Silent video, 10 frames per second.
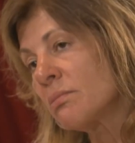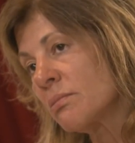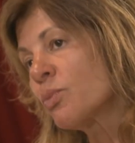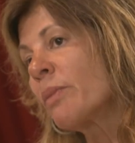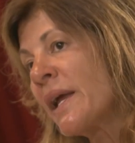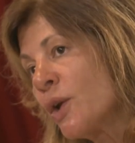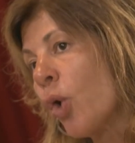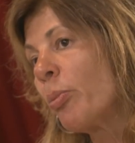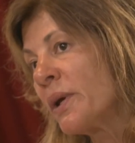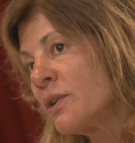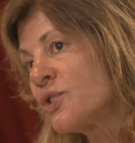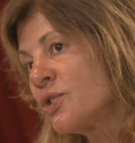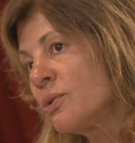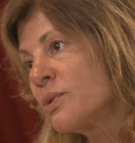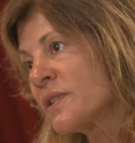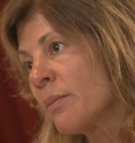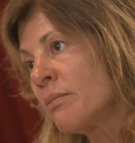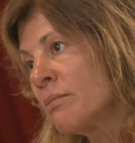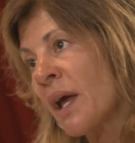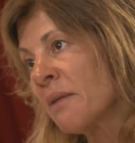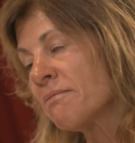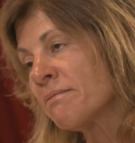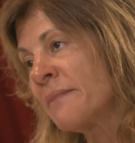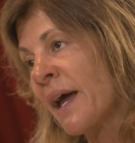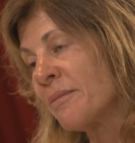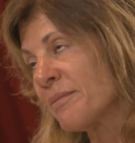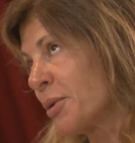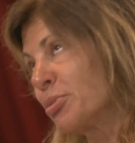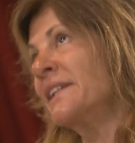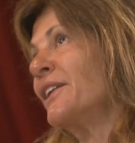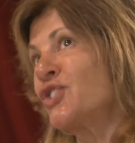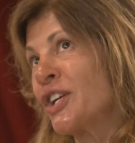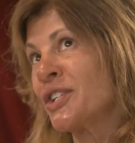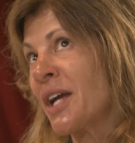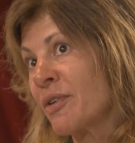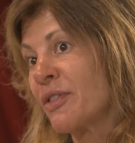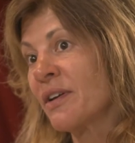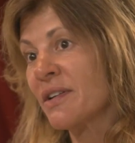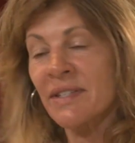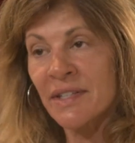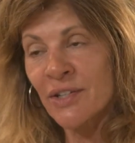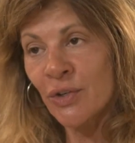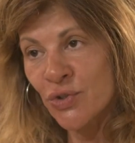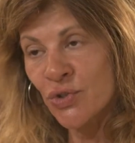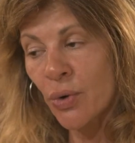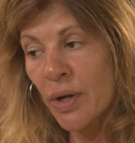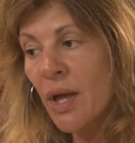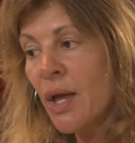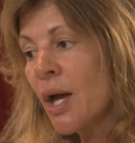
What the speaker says: remain open to some, not completely changing everything because then it's not your story,